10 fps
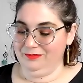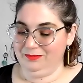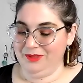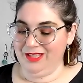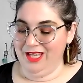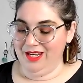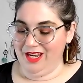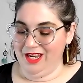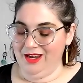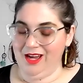but then
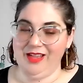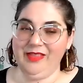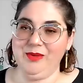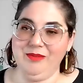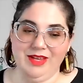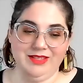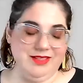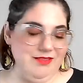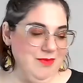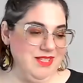I got the
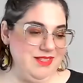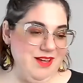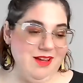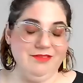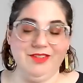rest of my stuff